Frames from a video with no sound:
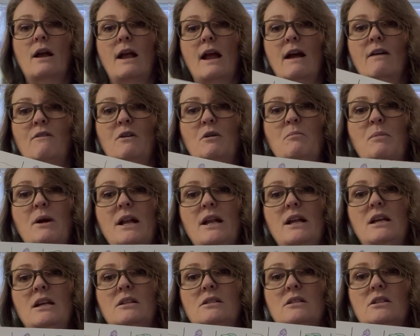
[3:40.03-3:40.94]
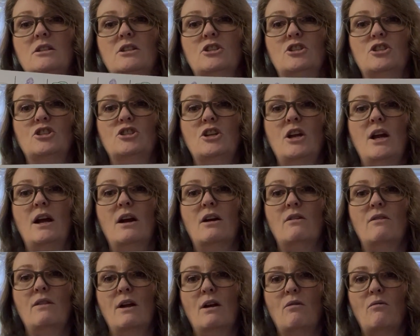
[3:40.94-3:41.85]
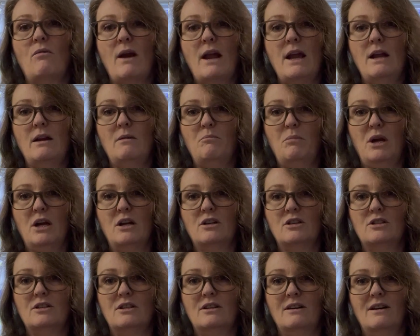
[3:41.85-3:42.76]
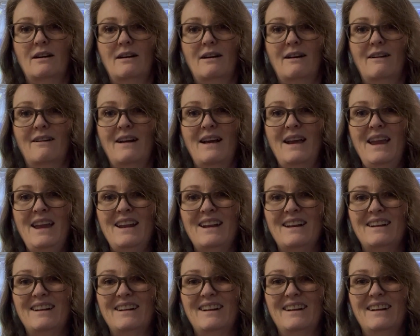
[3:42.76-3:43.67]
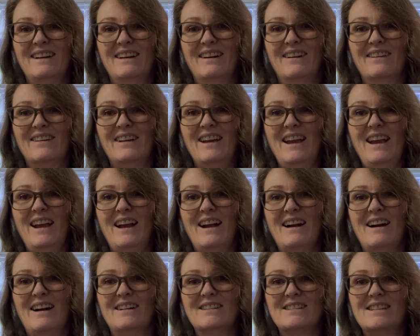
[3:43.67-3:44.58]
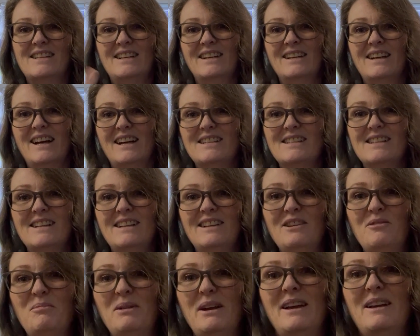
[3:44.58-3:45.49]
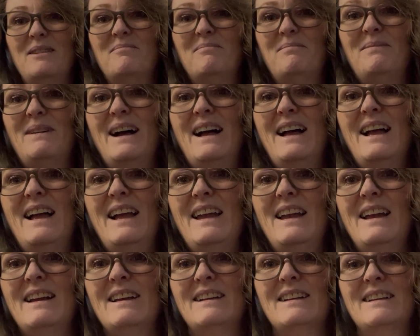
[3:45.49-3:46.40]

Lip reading: everybody gets to share their rain picture, all right? Okay, I'll see you guys in a little bit. Bye.